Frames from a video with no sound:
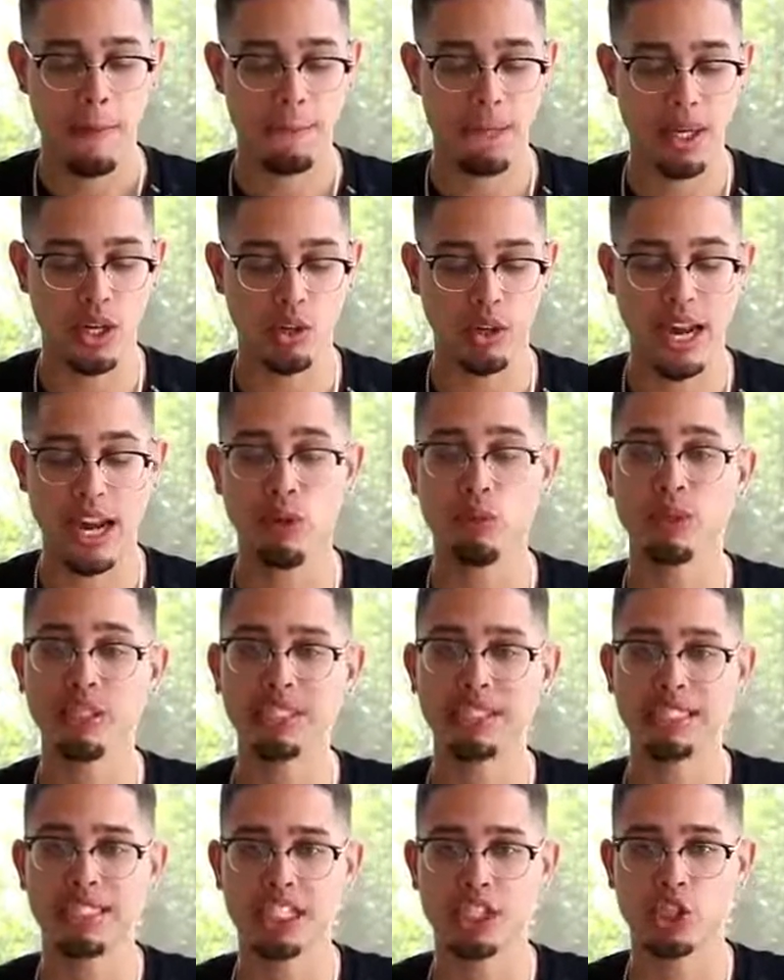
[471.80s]
build a
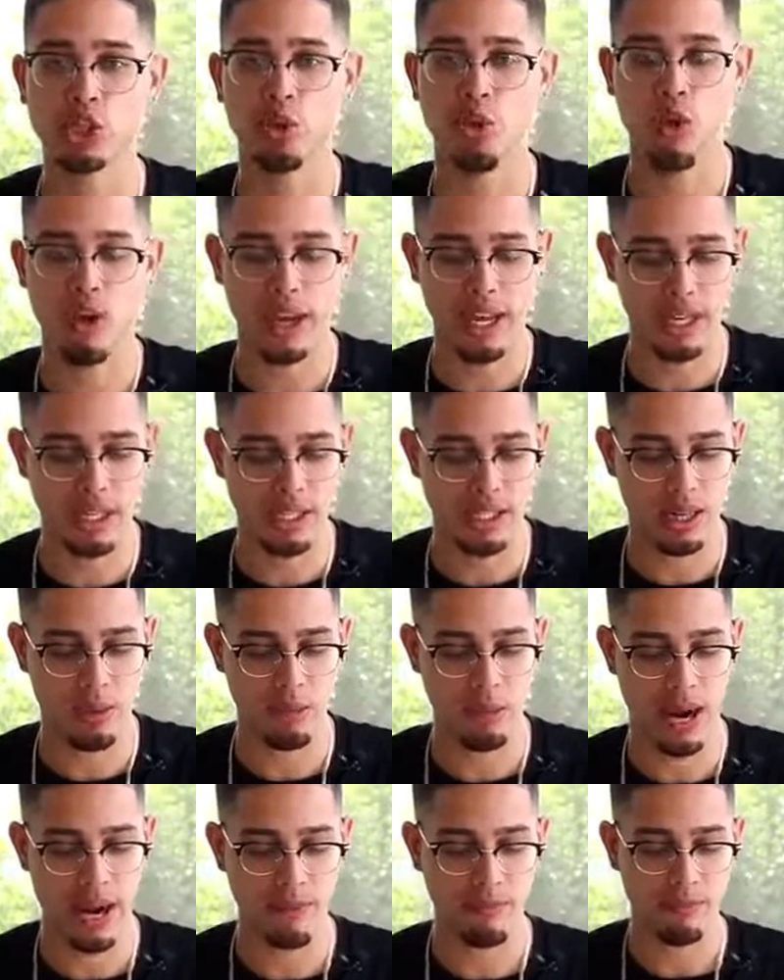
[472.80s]
residual
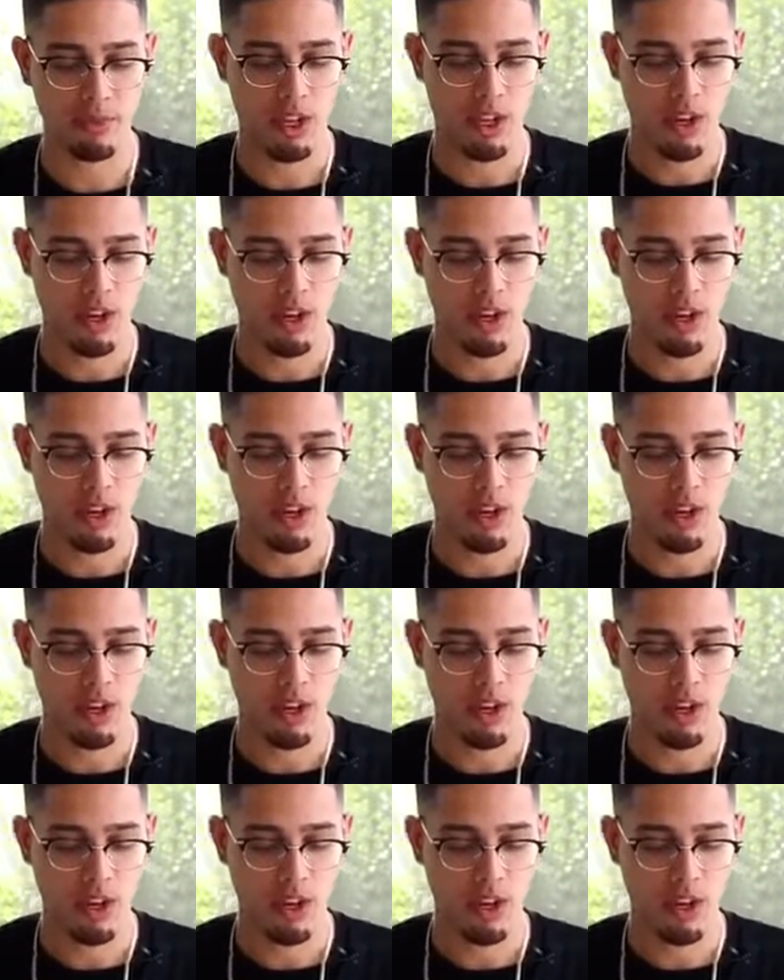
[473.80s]
income, right?